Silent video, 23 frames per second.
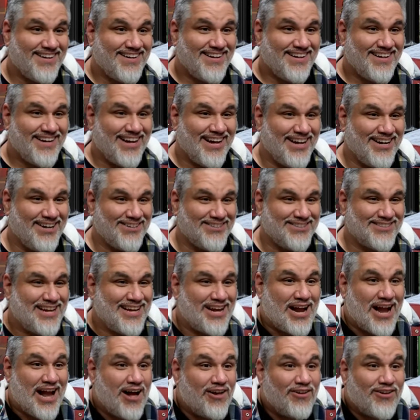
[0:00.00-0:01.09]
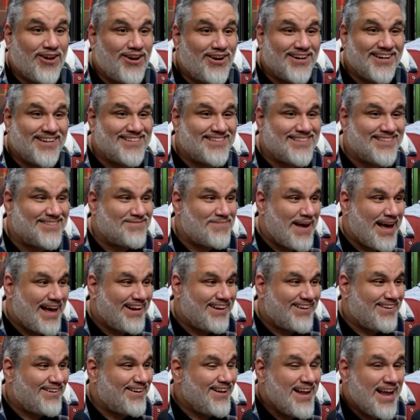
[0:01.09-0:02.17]
Yeah, they, and you're they just got like, how long that. Is this
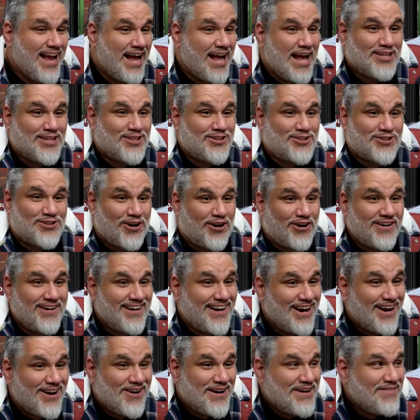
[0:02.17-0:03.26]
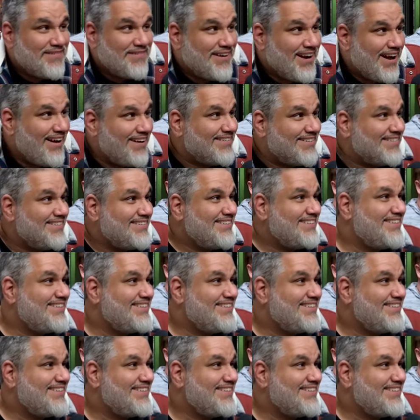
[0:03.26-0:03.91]
battle? Has it started? I don't even know.